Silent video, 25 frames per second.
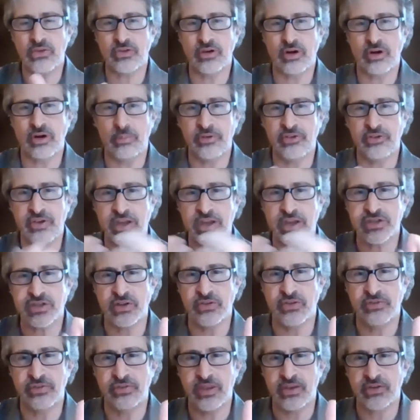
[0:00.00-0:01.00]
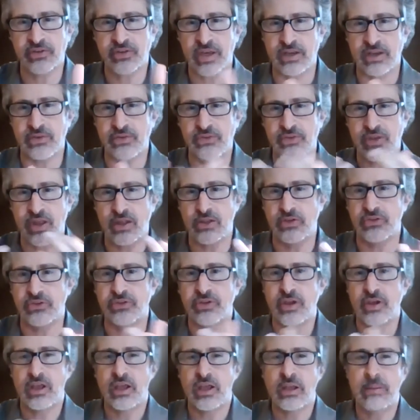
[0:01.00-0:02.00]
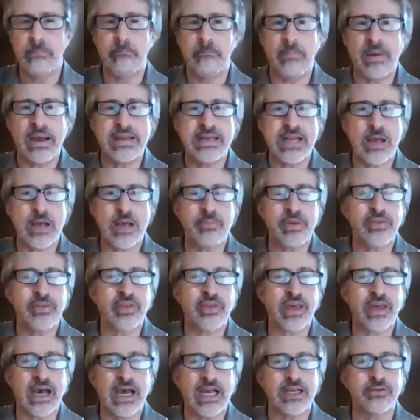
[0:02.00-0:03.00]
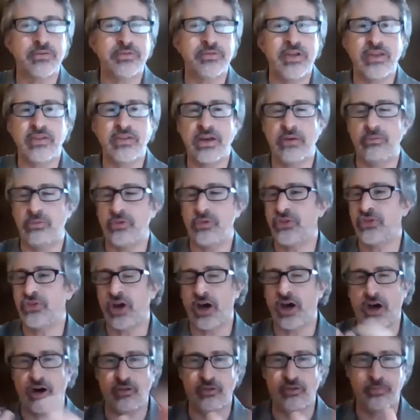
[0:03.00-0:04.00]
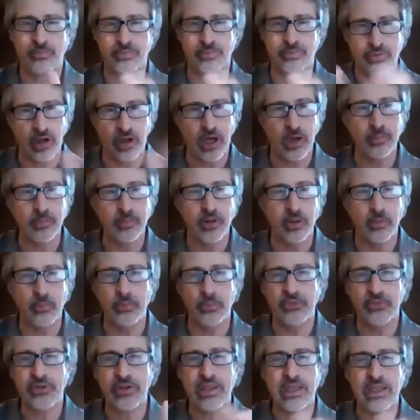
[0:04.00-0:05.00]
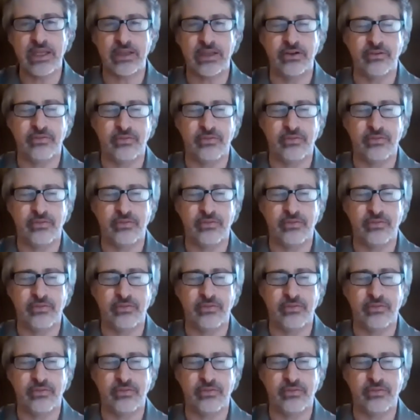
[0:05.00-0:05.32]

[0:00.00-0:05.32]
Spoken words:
So representations in this kind of sense might not be the kind of thing that will solve problems in